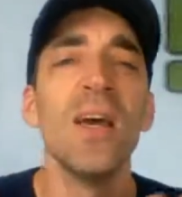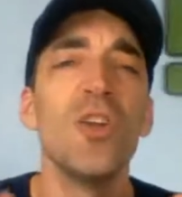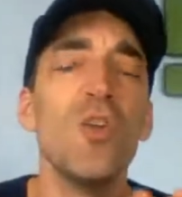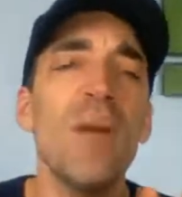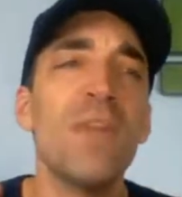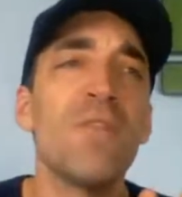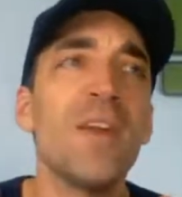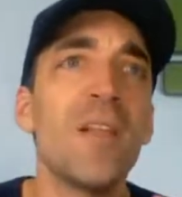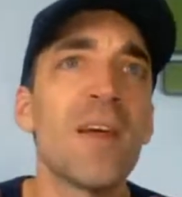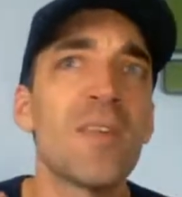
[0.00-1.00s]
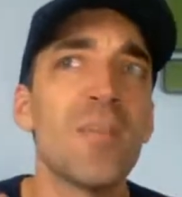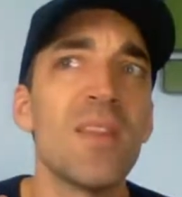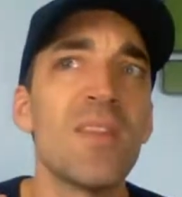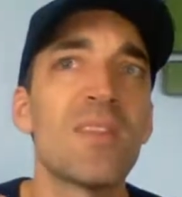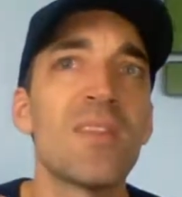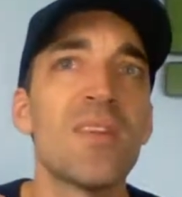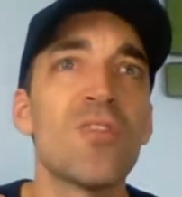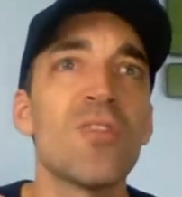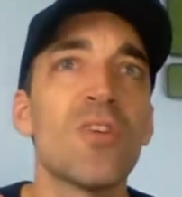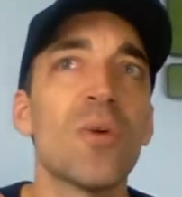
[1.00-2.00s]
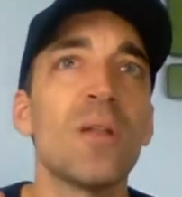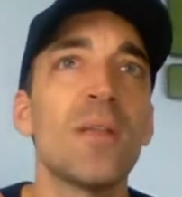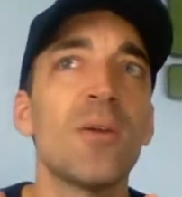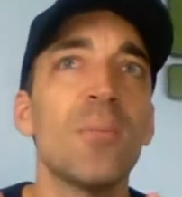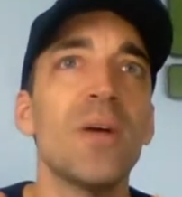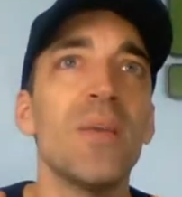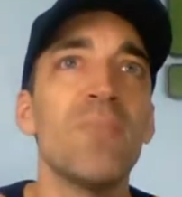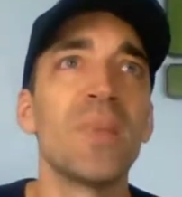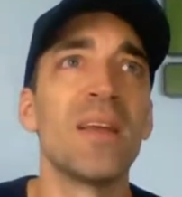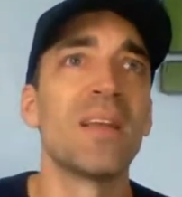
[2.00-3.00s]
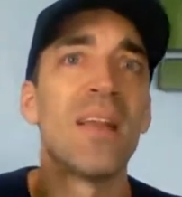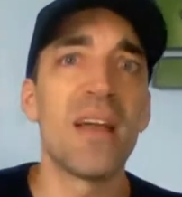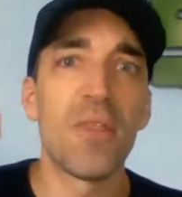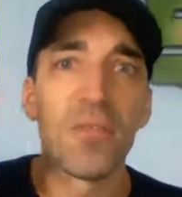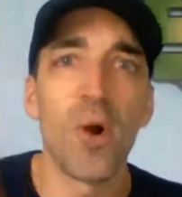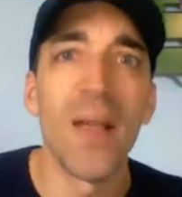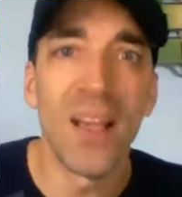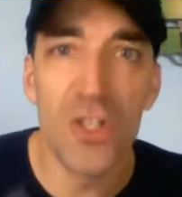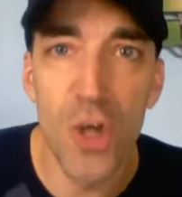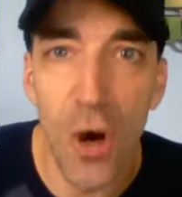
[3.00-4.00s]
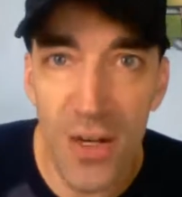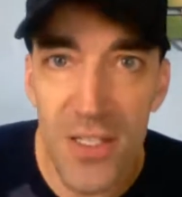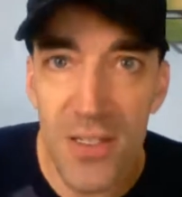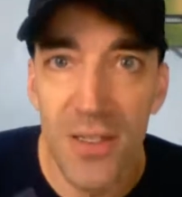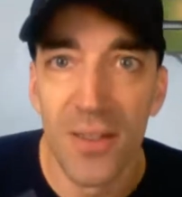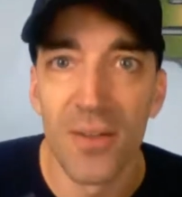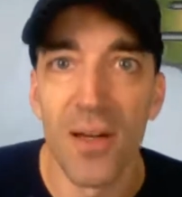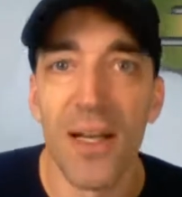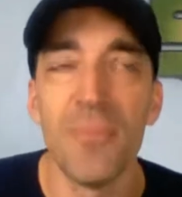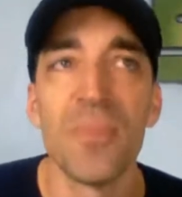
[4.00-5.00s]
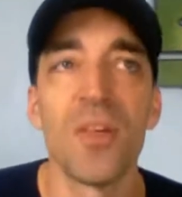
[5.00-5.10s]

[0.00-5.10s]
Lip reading: You may feel that some of these decisions are a little bit like throwing a dart, right?